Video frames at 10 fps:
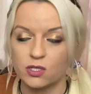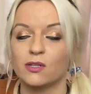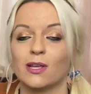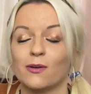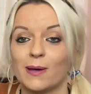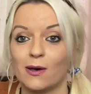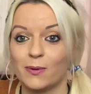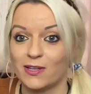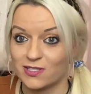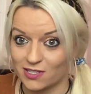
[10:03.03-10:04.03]
you do know
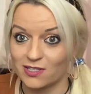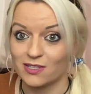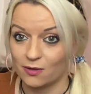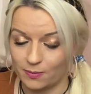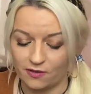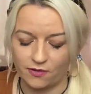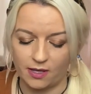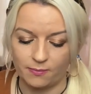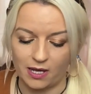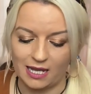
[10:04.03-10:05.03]
about a person, it'll be a
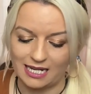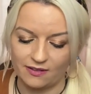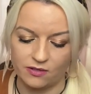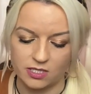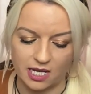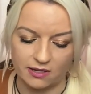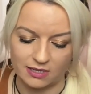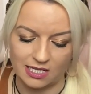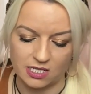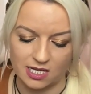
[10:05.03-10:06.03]
third party, and if you
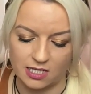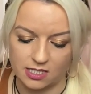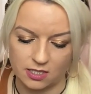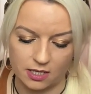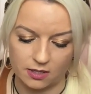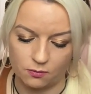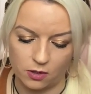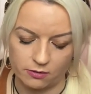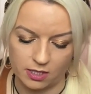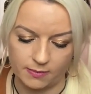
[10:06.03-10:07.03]
don't, then you don't need to
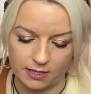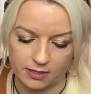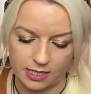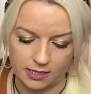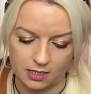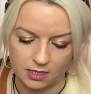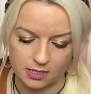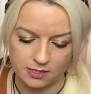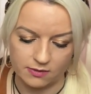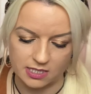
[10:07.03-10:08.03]
worry about it
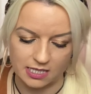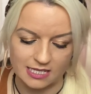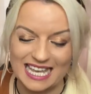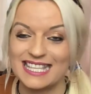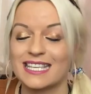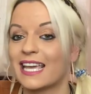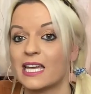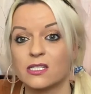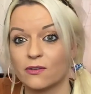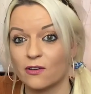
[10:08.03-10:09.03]
because there isn't an
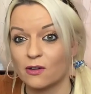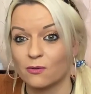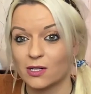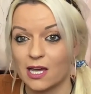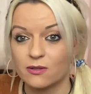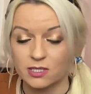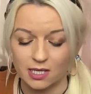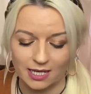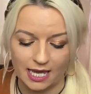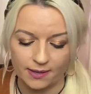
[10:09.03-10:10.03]
indicator of anyone else,
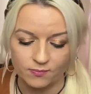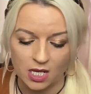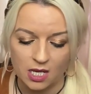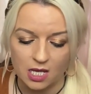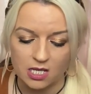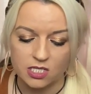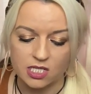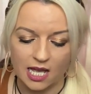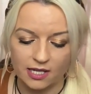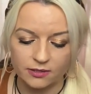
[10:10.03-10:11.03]
okay?
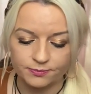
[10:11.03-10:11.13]
So